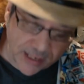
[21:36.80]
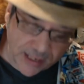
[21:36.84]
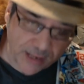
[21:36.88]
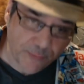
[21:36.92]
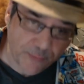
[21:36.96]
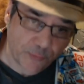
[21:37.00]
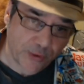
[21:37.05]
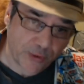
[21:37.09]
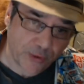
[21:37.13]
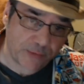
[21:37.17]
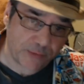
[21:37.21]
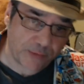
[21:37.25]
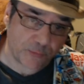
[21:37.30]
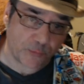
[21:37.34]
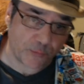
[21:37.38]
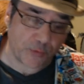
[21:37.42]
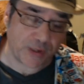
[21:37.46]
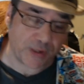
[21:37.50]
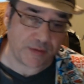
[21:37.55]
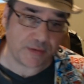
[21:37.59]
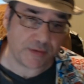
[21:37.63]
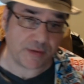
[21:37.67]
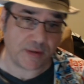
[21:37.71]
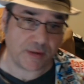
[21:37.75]
when
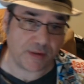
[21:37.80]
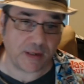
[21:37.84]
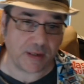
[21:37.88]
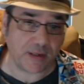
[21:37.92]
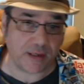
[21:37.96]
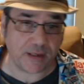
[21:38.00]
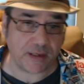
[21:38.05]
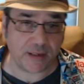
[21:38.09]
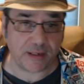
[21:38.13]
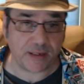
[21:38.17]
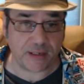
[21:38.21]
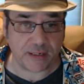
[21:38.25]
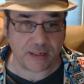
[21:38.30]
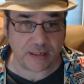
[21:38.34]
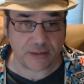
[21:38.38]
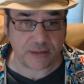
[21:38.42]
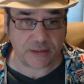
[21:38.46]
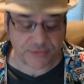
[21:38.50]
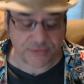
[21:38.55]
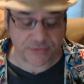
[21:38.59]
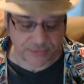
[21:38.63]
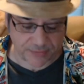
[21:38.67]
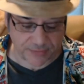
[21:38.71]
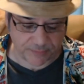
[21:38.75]
and
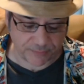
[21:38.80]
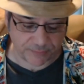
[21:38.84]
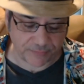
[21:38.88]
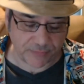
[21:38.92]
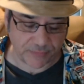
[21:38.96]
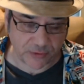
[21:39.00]
here's some